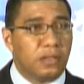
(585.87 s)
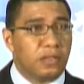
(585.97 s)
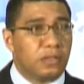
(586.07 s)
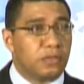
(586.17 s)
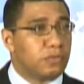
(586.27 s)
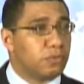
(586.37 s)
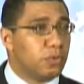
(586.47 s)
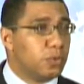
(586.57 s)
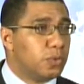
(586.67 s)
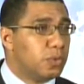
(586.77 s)
through
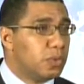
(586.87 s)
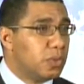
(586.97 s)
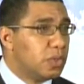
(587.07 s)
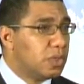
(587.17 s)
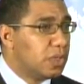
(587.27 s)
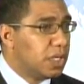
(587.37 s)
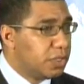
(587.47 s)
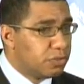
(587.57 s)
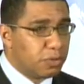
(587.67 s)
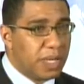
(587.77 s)

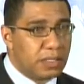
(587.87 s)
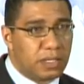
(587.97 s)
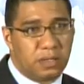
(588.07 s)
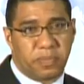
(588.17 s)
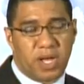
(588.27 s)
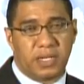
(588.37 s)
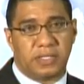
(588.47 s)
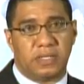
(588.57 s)
instrumental policy